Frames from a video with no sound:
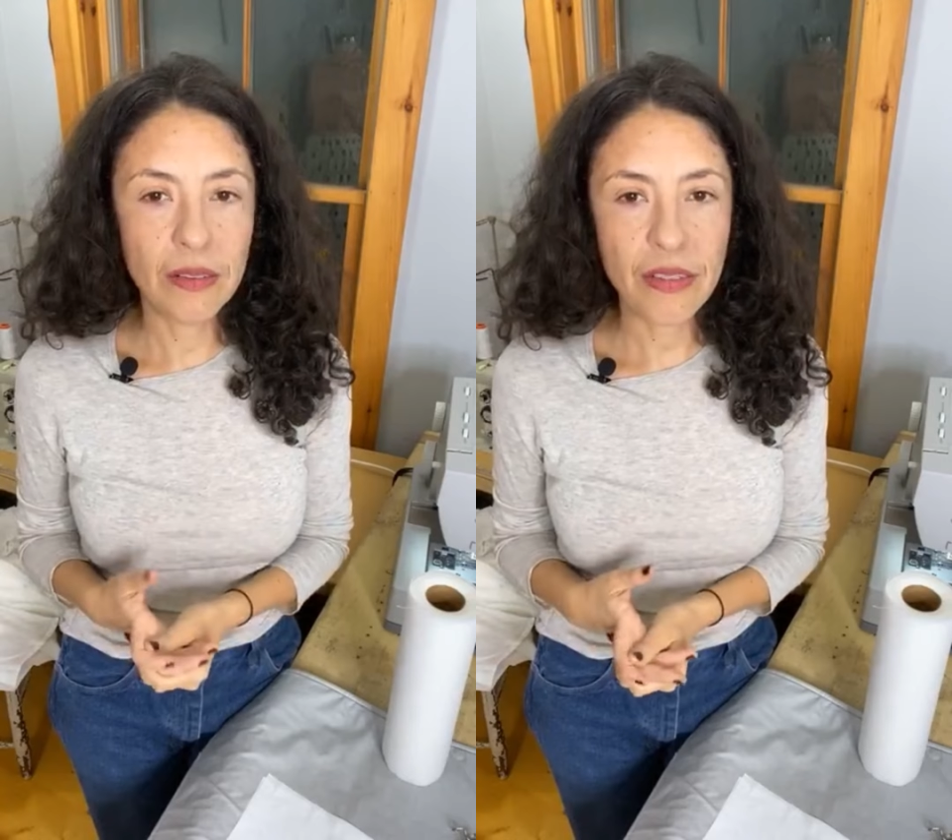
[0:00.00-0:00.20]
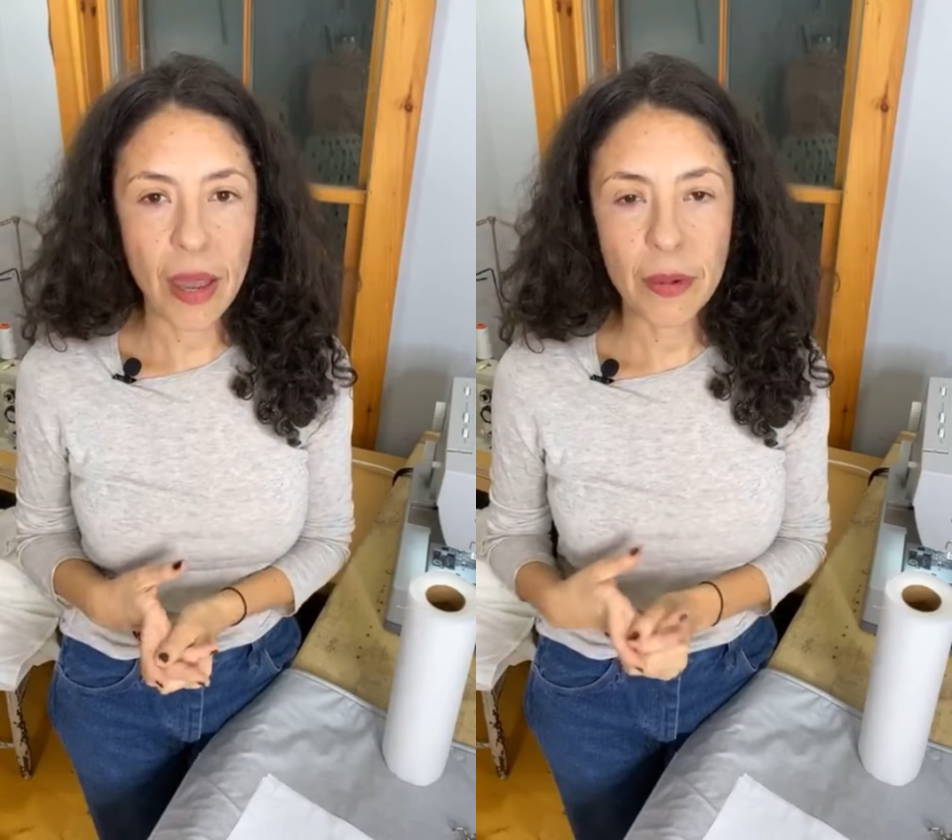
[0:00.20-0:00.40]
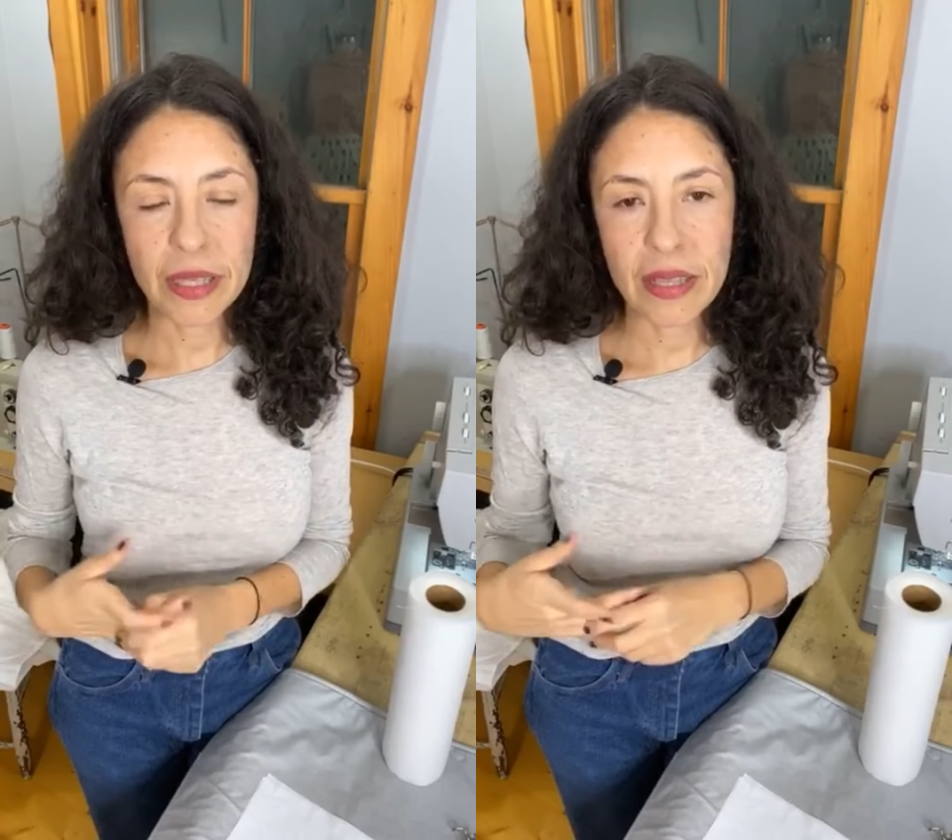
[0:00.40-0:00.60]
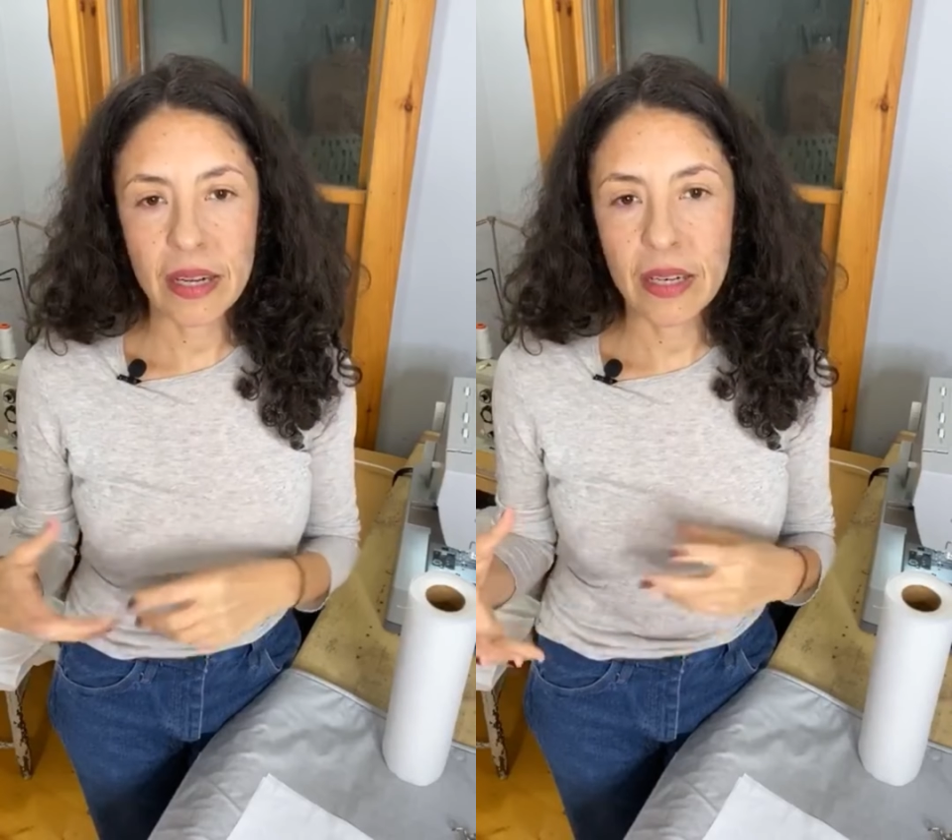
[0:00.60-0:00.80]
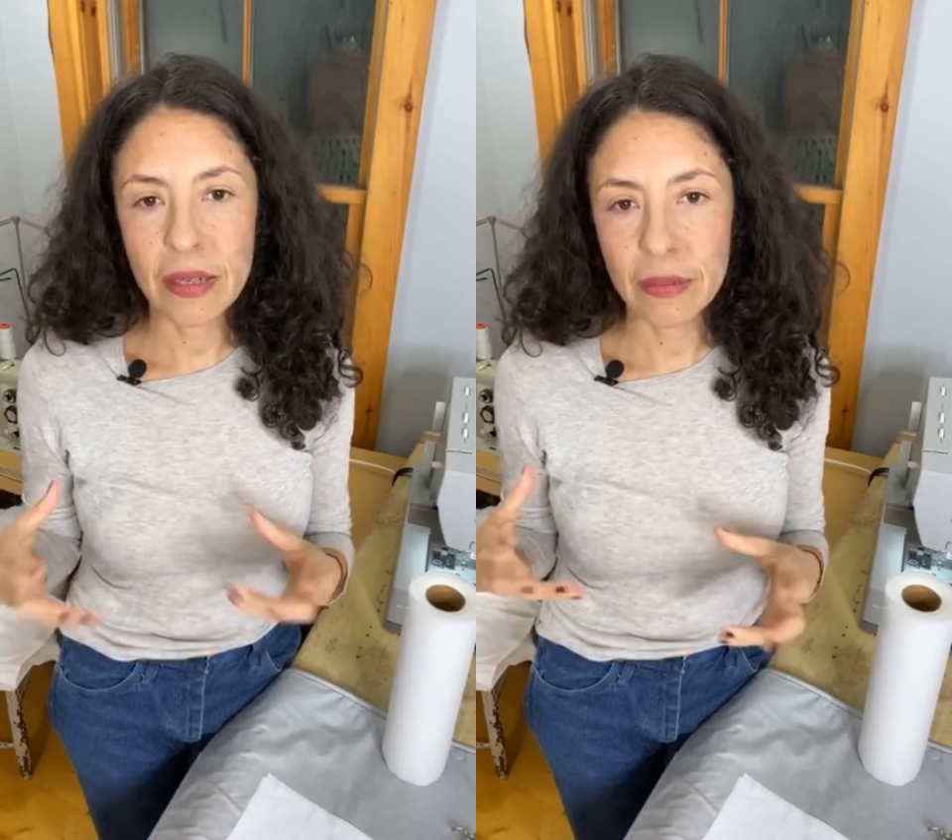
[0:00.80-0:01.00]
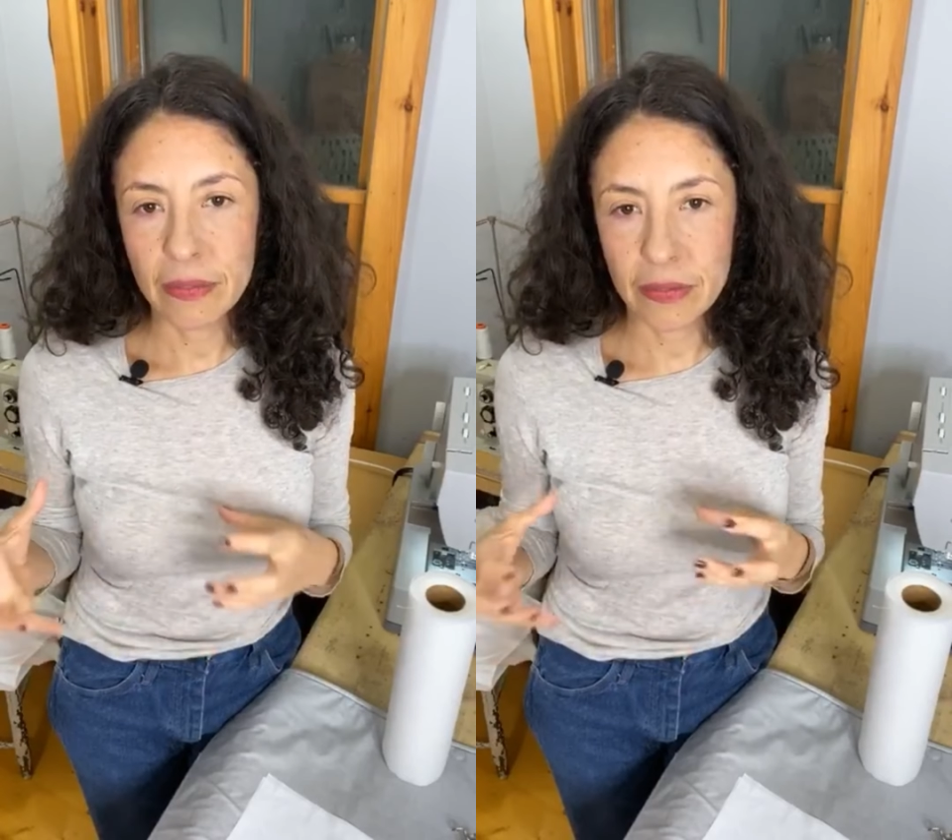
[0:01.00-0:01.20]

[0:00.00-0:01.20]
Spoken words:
fabric that are